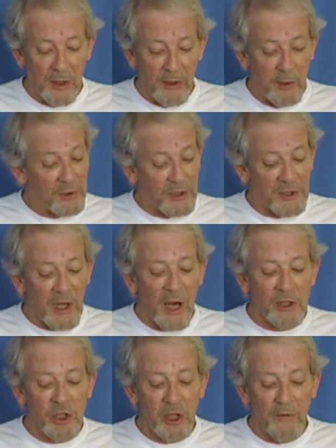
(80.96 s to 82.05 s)
There was a
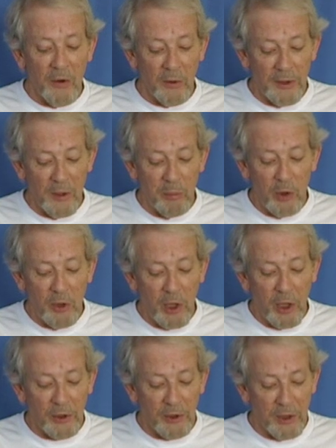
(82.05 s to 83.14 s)
slight shiver in the blue
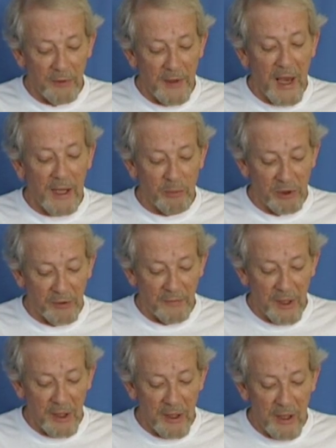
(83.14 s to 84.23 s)
curtain of the atmosphere,